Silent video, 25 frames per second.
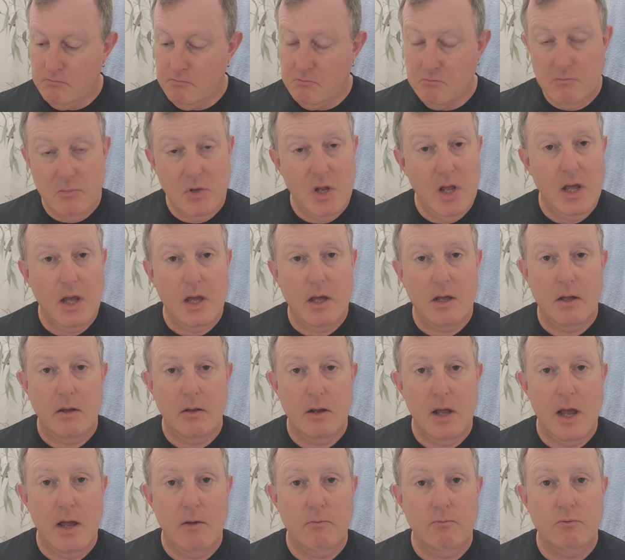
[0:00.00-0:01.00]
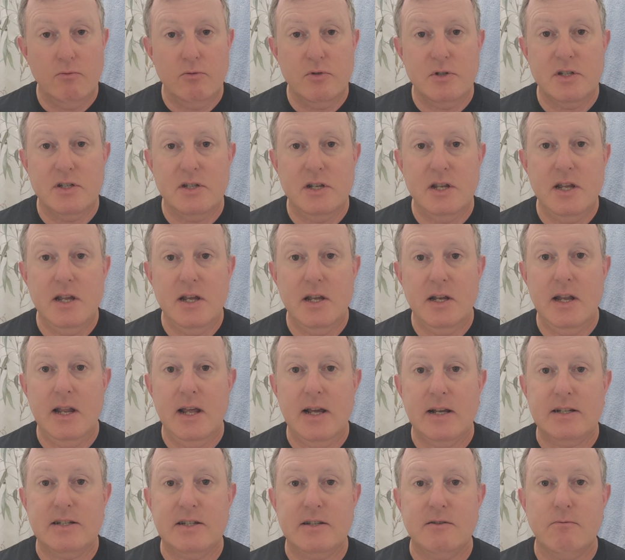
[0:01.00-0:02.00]
yeah, and we'll see you
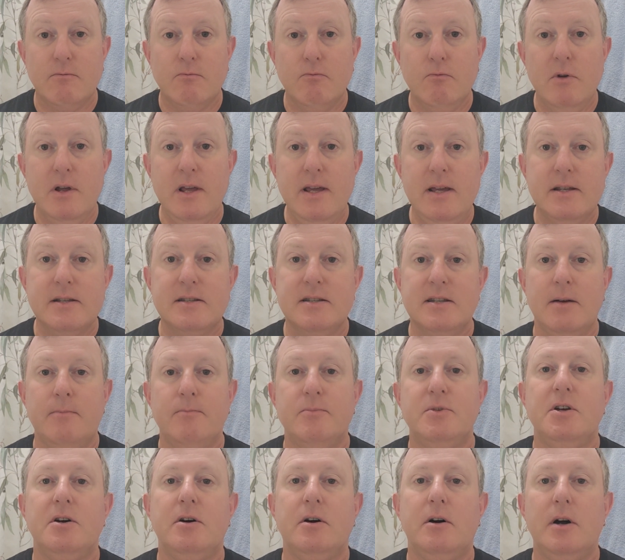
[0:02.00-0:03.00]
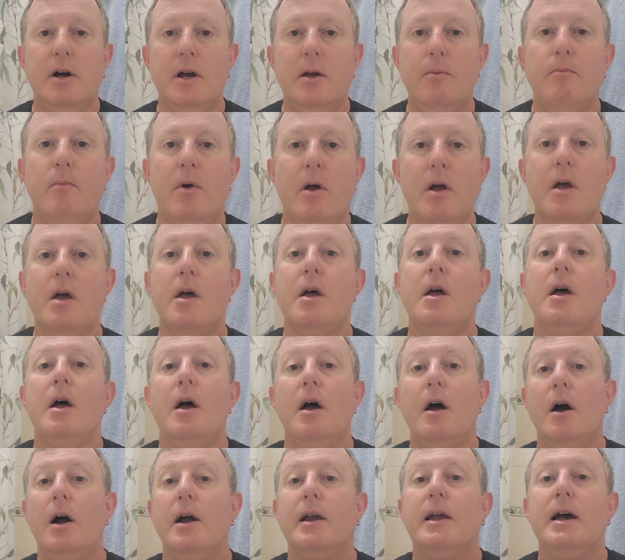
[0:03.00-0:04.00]
next week sometime.
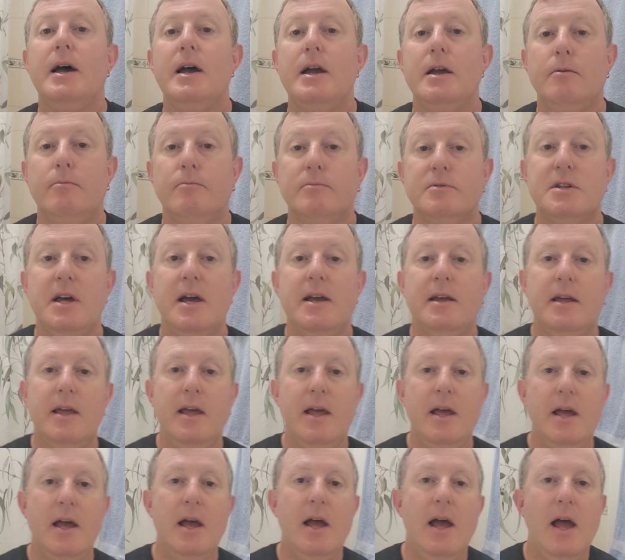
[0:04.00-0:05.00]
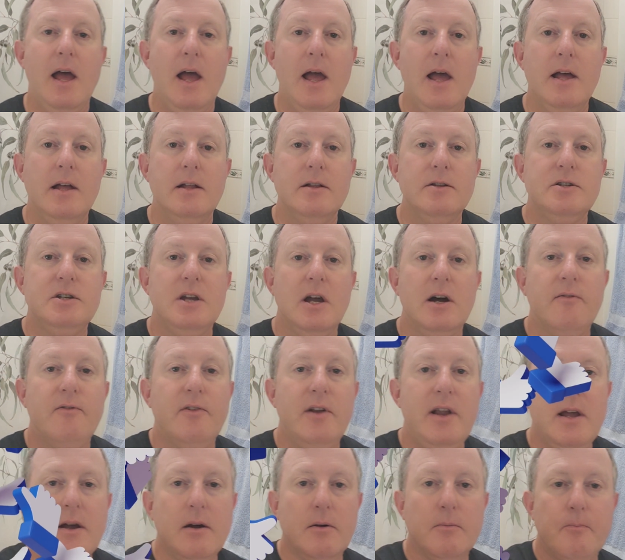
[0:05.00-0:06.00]
Okay, take care, and ciao for
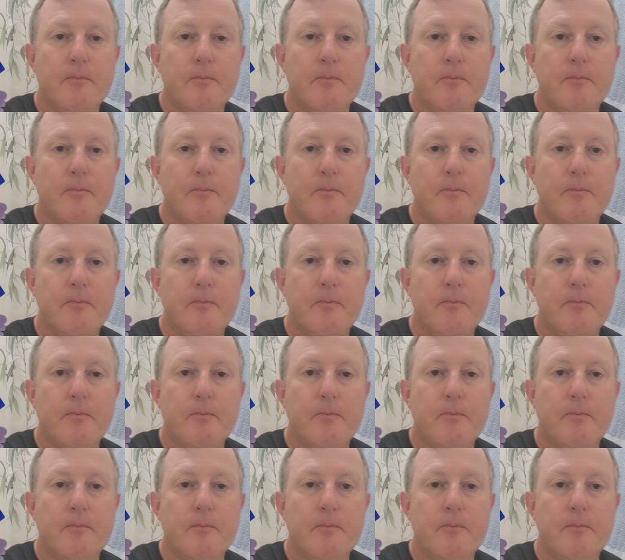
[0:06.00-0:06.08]
now.